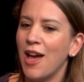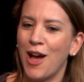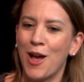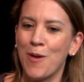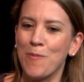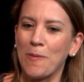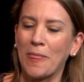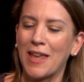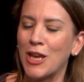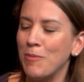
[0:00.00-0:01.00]

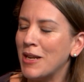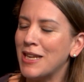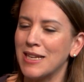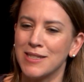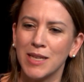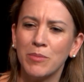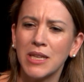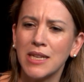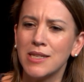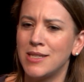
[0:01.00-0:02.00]

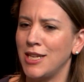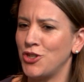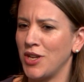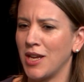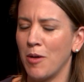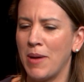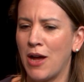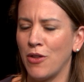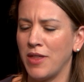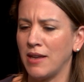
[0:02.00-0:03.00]
assemblies, teaching
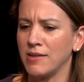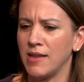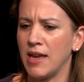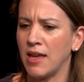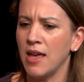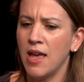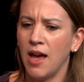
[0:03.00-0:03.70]
about things like